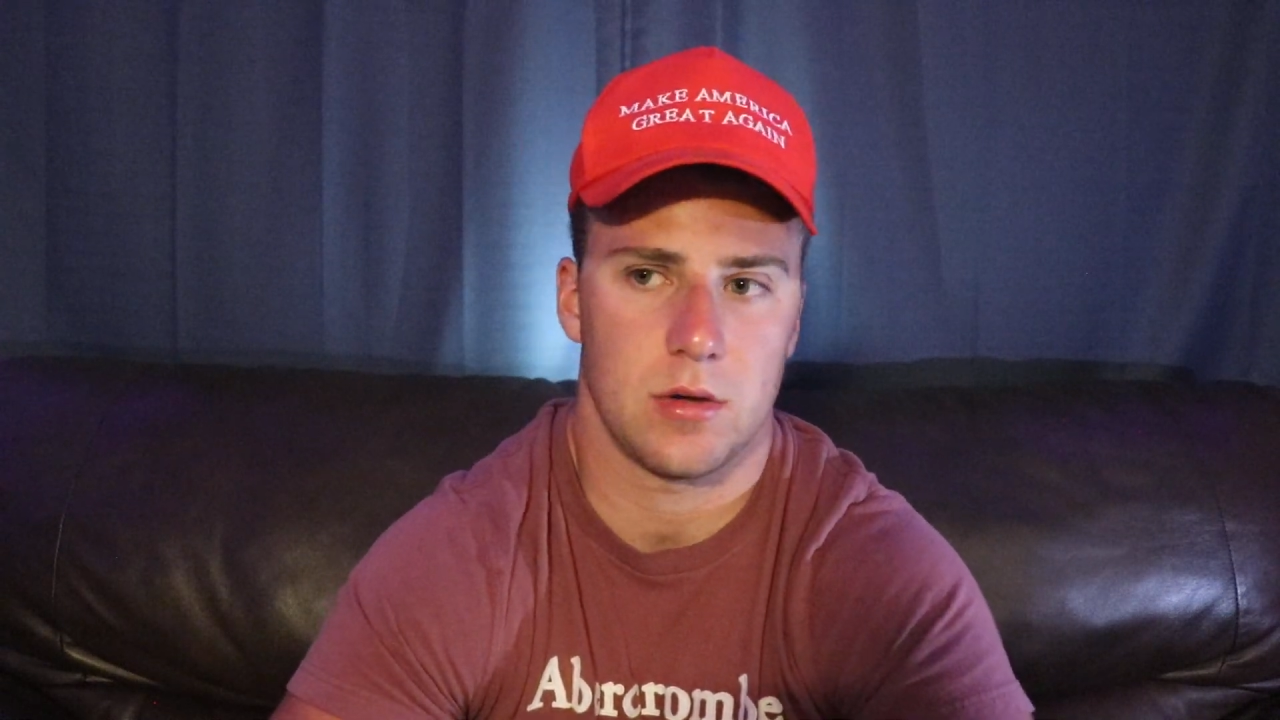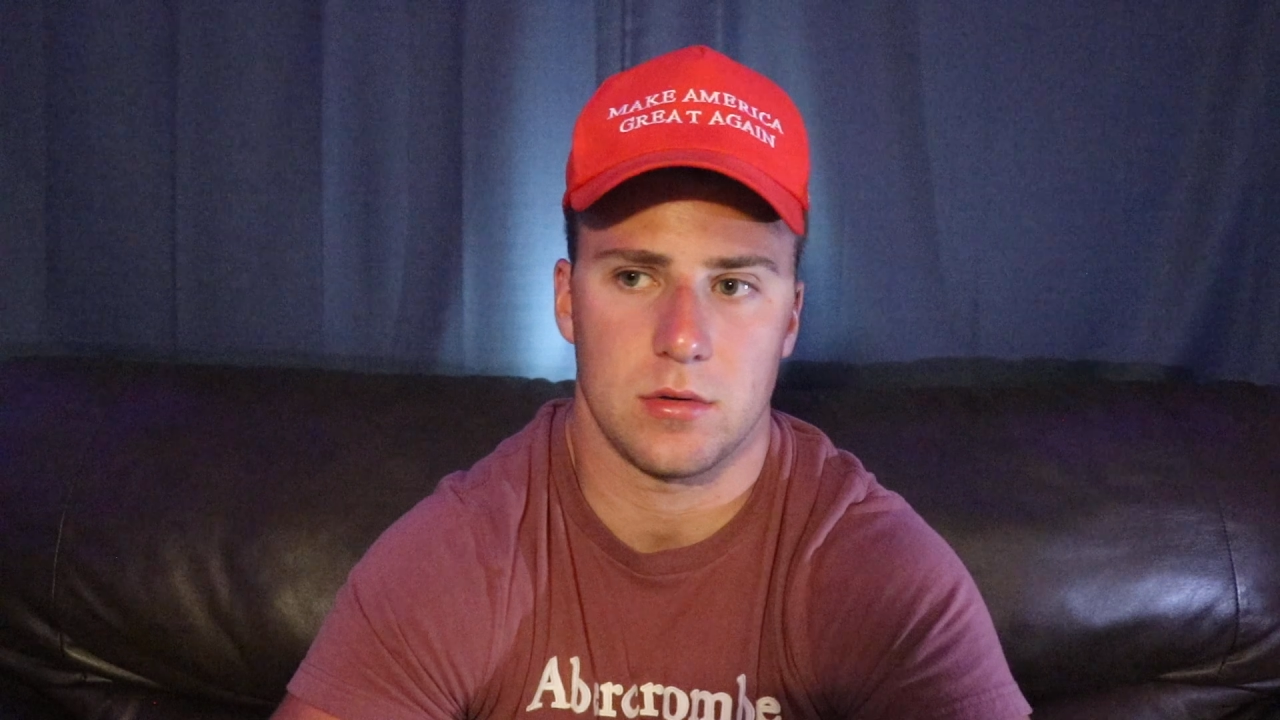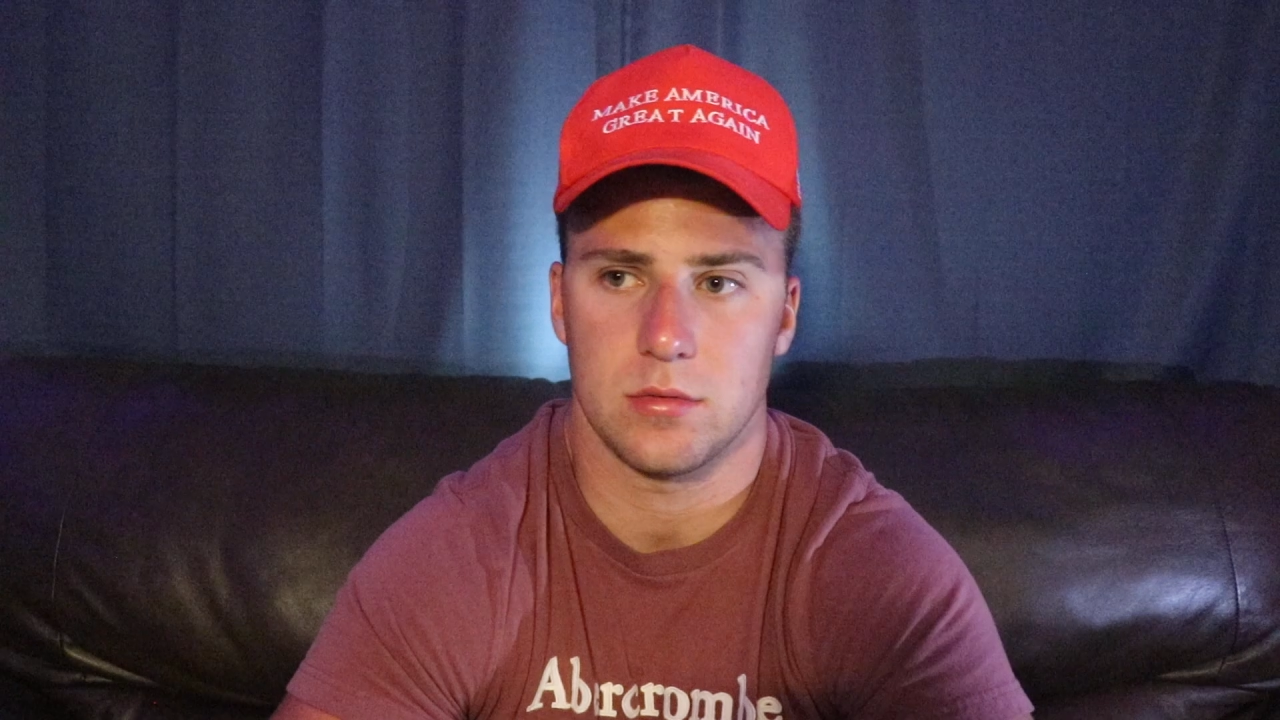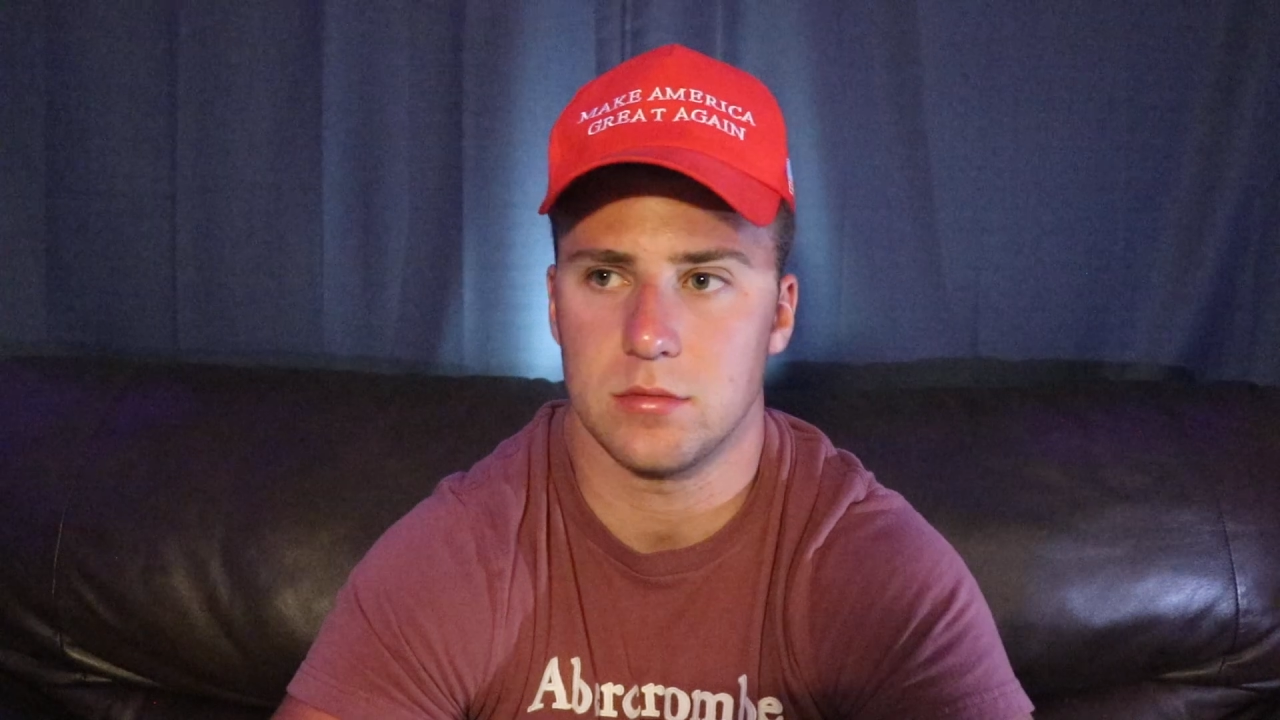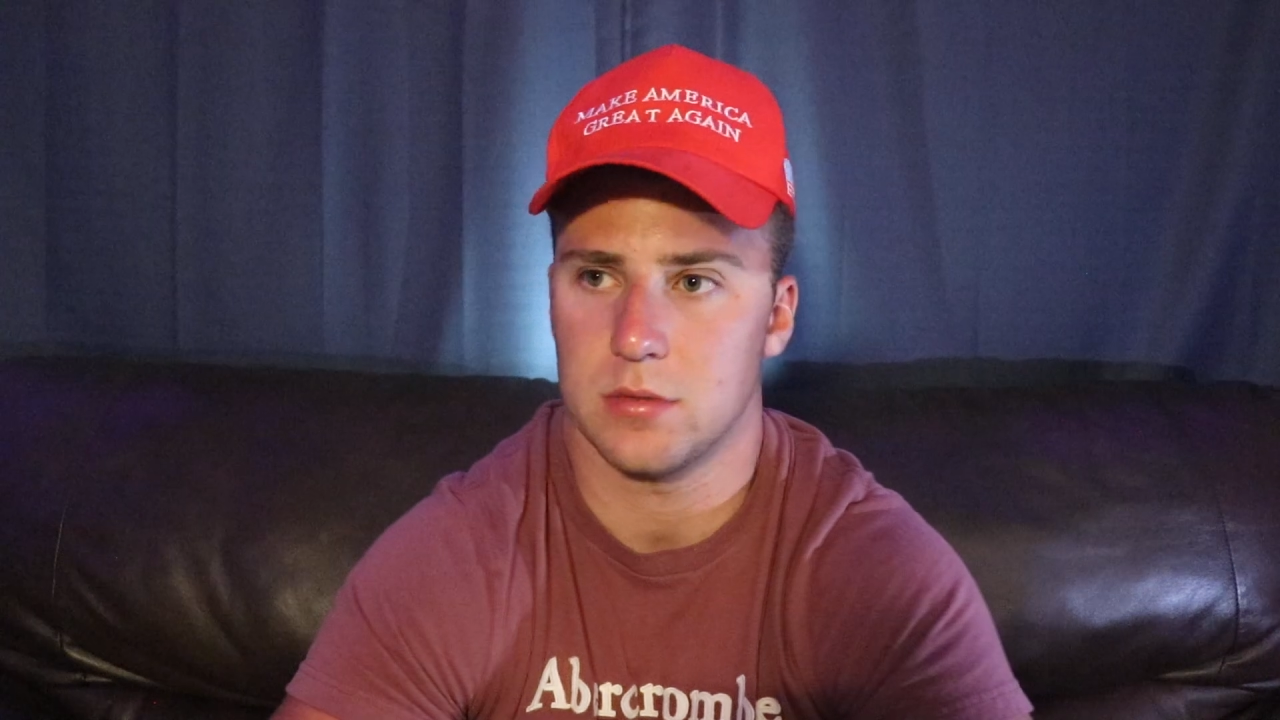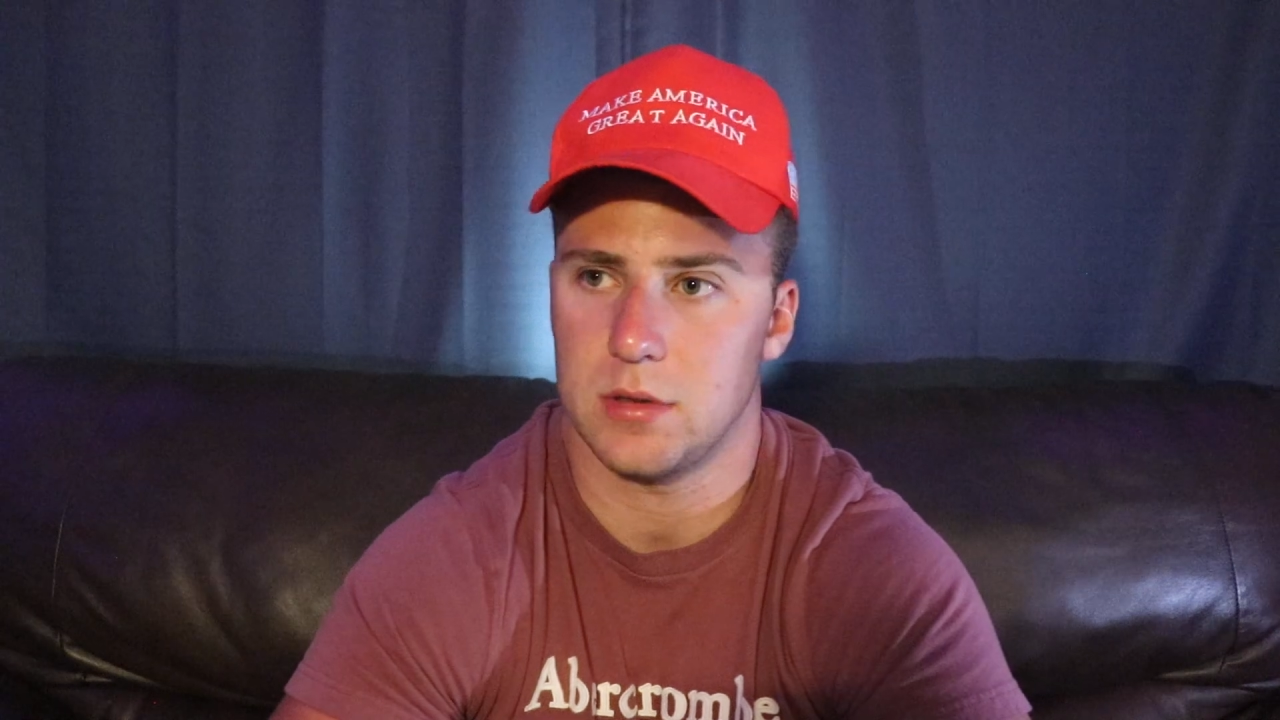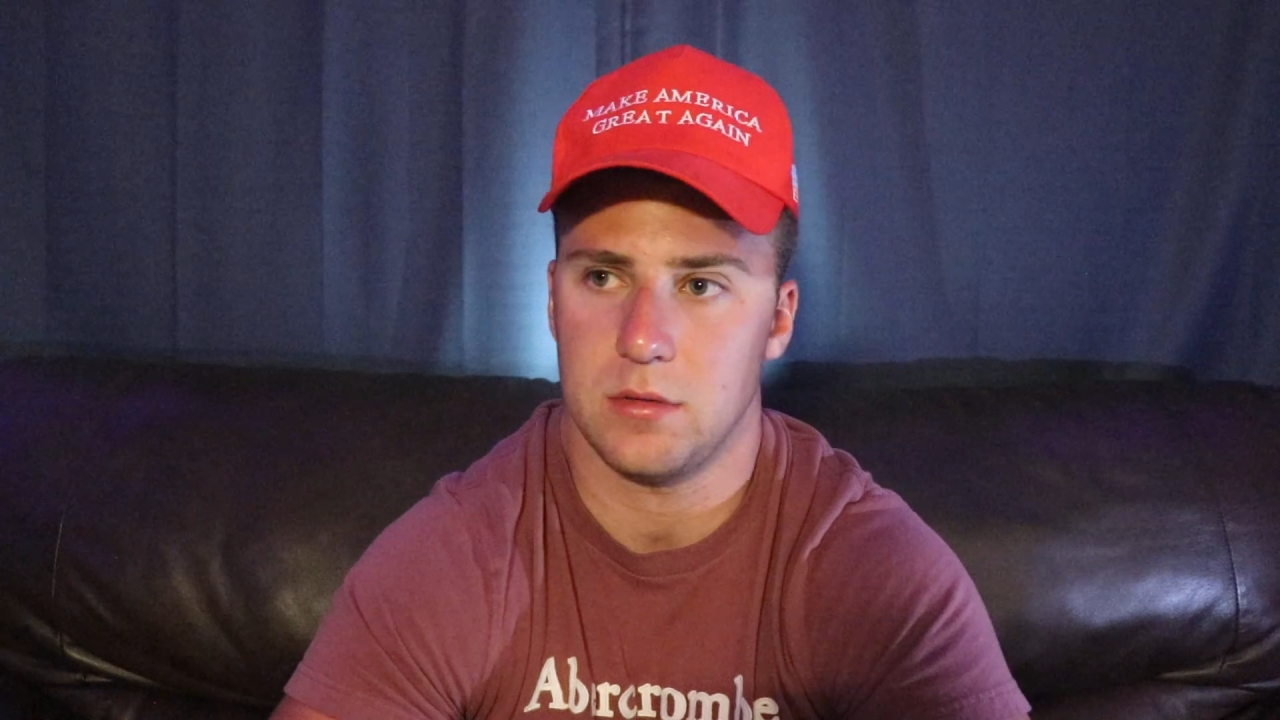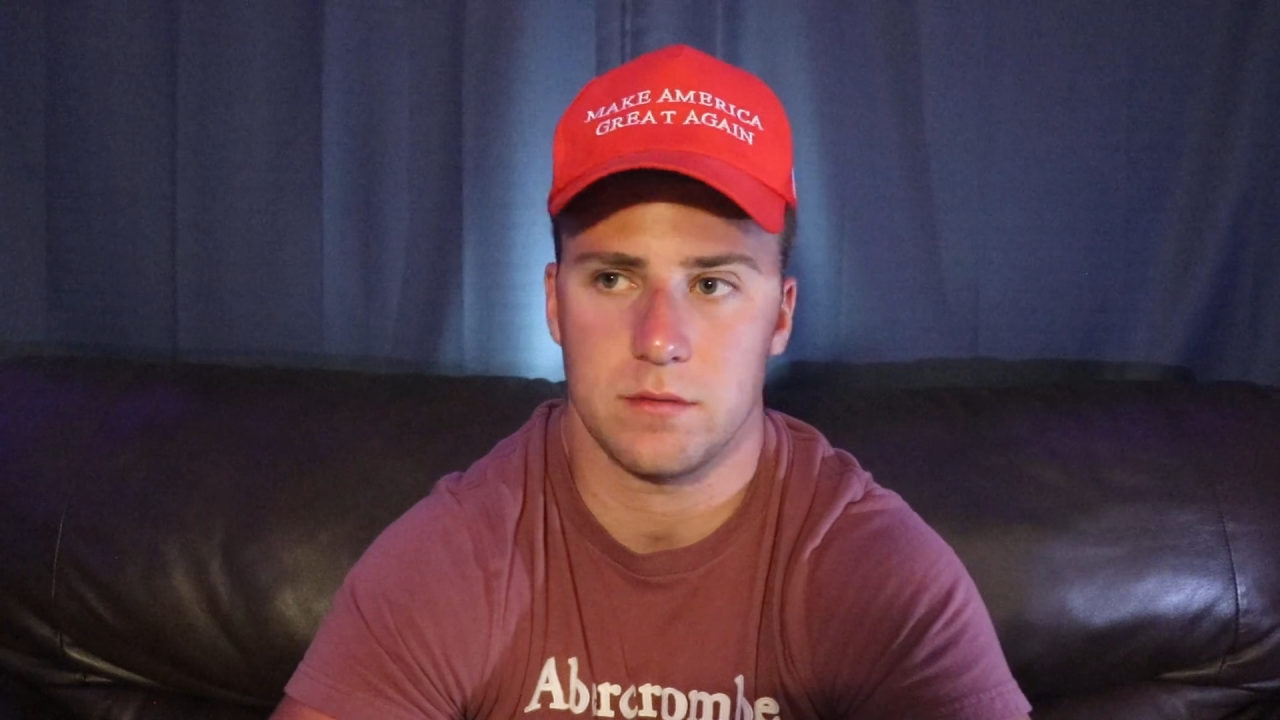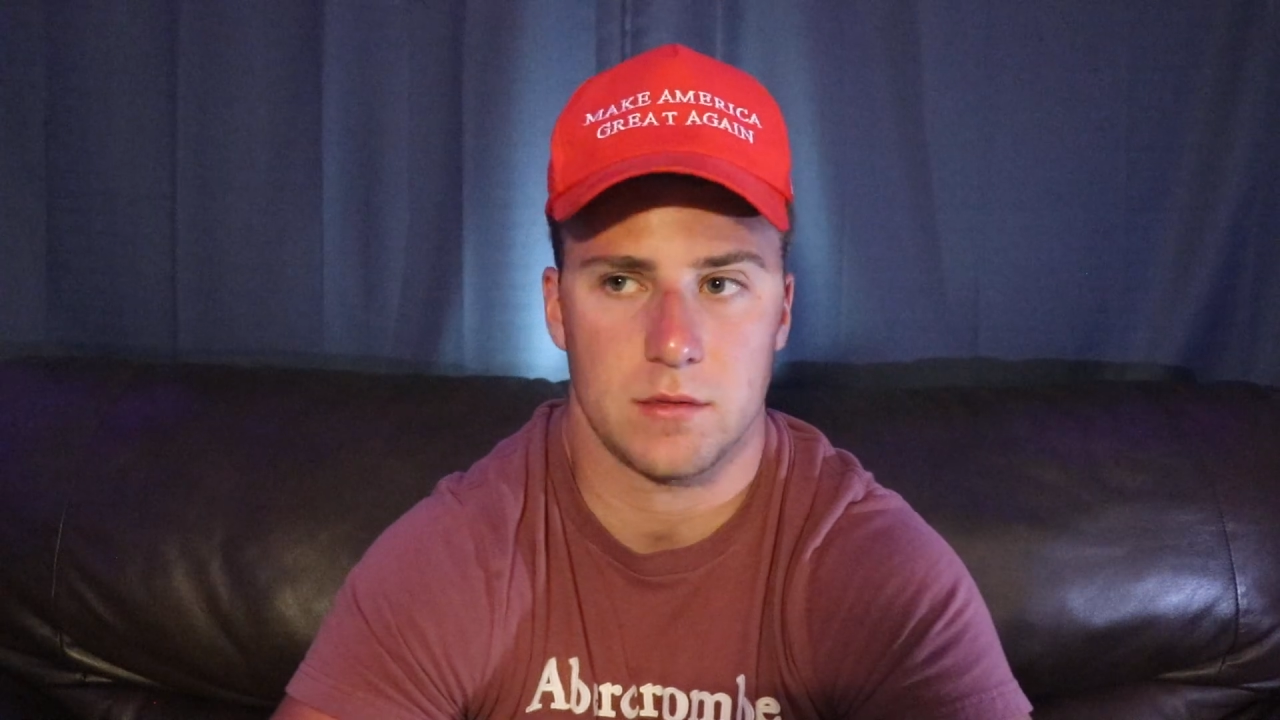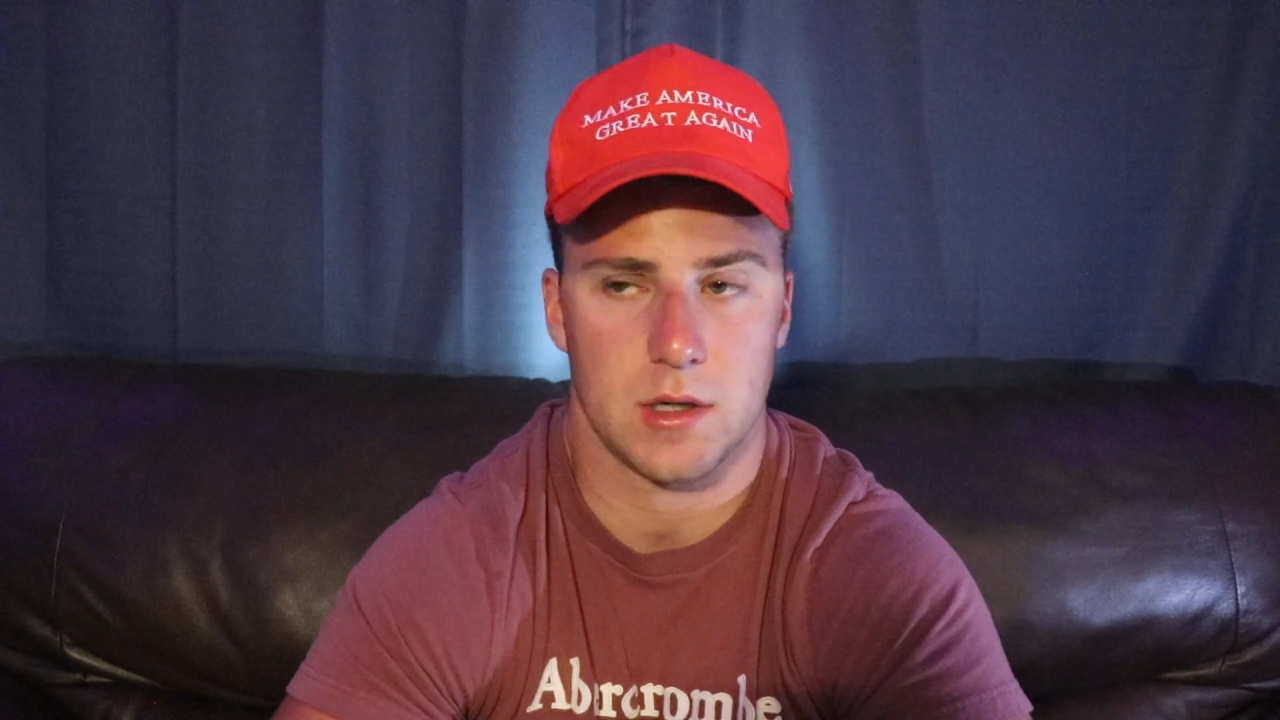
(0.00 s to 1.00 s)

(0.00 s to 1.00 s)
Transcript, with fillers: holy